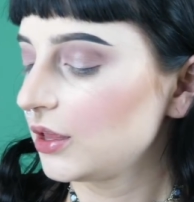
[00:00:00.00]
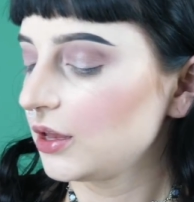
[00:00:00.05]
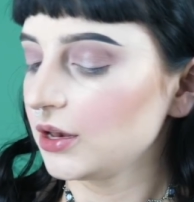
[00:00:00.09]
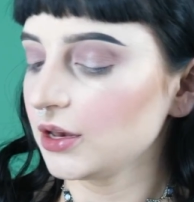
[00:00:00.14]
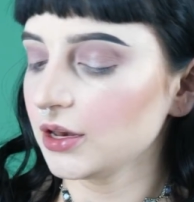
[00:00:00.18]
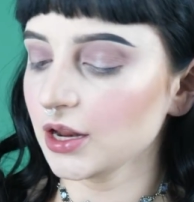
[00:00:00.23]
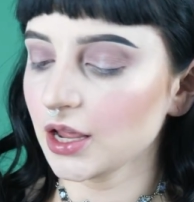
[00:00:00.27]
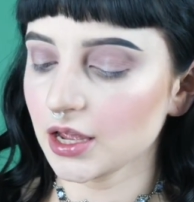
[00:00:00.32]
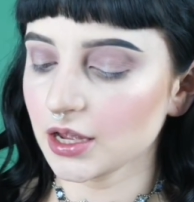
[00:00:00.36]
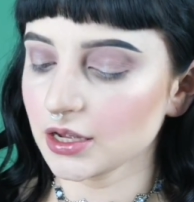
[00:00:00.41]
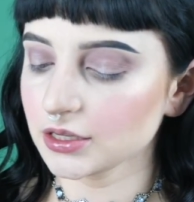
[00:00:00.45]

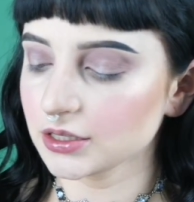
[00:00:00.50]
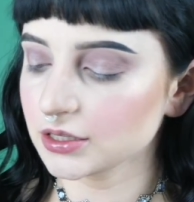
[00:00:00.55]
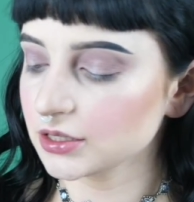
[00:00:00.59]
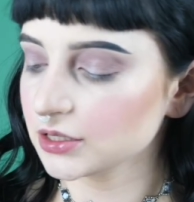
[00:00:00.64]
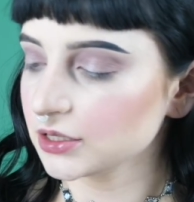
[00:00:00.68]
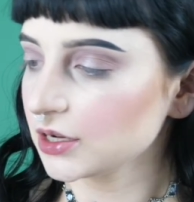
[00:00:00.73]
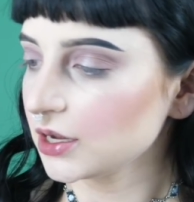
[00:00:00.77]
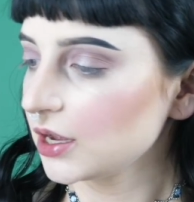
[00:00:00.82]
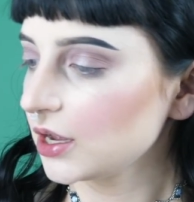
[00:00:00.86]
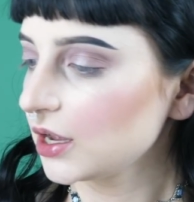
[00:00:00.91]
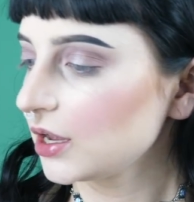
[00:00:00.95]

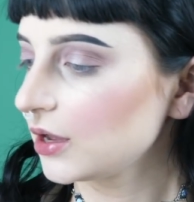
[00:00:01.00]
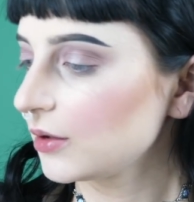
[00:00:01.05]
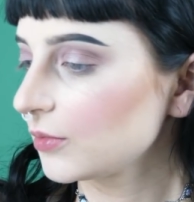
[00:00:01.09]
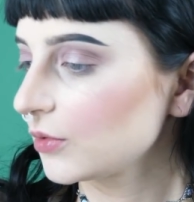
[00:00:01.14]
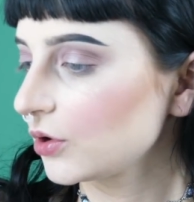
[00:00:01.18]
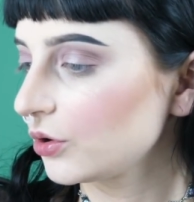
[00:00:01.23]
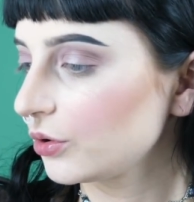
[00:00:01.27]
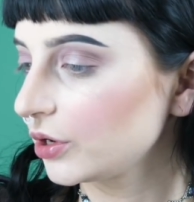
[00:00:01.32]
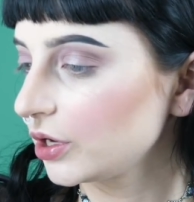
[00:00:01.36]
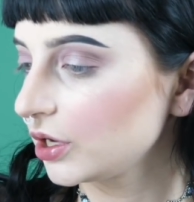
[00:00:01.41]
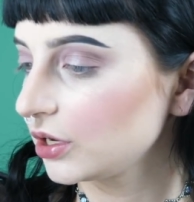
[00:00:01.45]
Next, I am
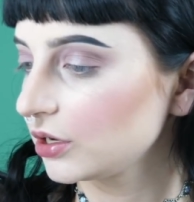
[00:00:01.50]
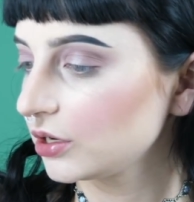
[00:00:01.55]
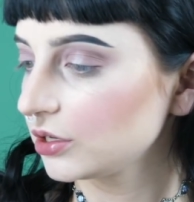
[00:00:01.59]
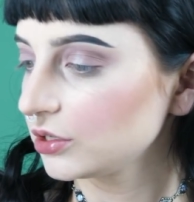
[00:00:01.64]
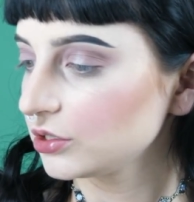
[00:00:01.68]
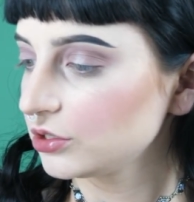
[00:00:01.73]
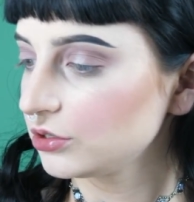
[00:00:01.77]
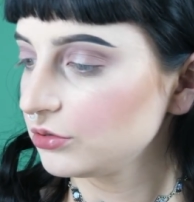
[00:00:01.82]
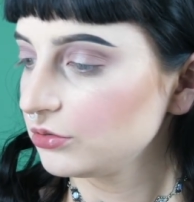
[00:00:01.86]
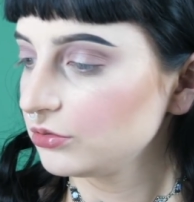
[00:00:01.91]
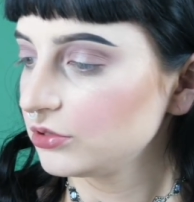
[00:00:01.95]

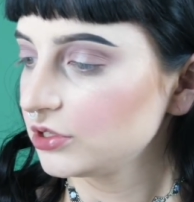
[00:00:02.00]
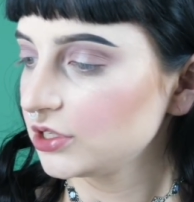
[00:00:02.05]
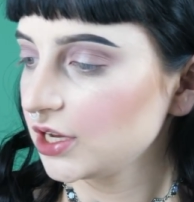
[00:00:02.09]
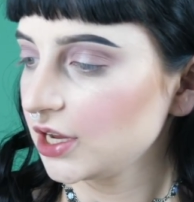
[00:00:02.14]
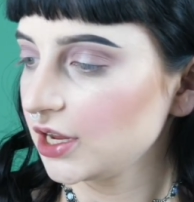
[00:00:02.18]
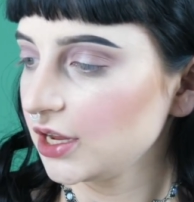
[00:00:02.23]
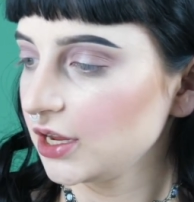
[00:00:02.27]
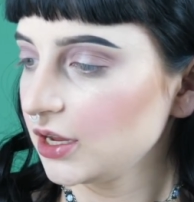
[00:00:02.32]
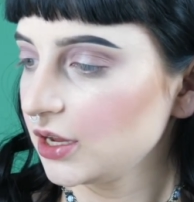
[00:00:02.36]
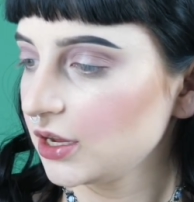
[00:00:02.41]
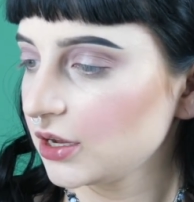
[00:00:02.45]
going to
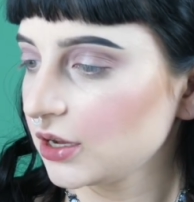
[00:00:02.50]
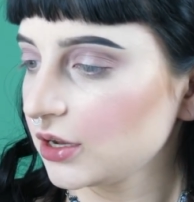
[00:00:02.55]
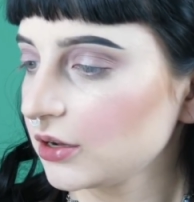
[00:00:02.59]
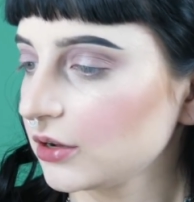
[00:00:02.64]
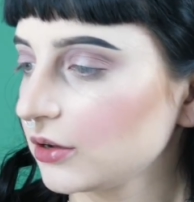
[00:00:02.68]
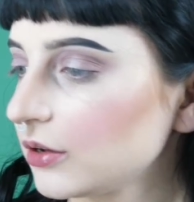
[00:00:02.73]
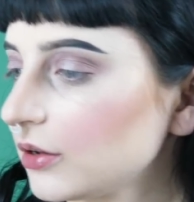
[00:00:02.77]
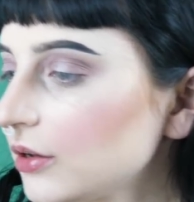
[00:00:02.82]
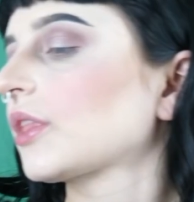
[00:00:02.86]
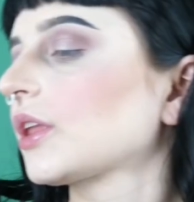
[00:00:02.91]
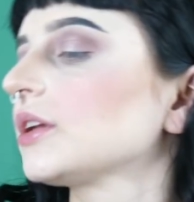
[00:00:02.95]
take
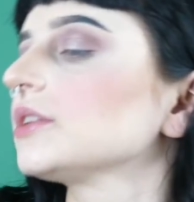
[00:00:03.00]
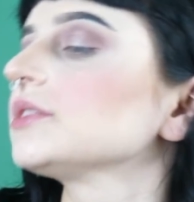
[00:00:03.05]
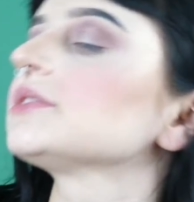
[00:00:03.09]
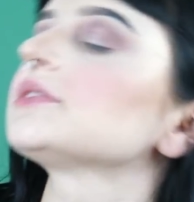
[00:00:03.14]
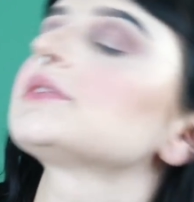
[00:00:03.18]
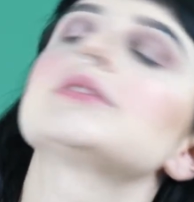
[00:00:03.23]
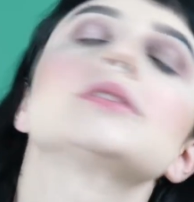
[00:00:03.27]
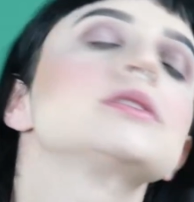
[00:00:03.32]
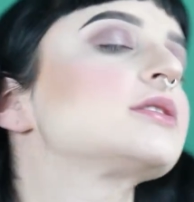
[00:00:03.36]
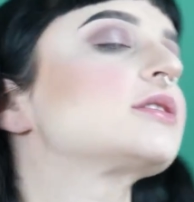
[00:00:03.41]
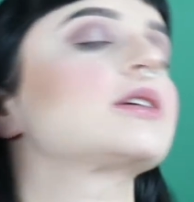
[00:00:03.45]

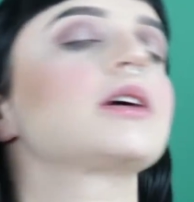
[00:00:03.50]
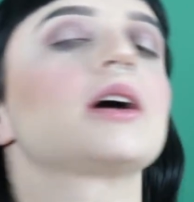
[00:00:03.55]
this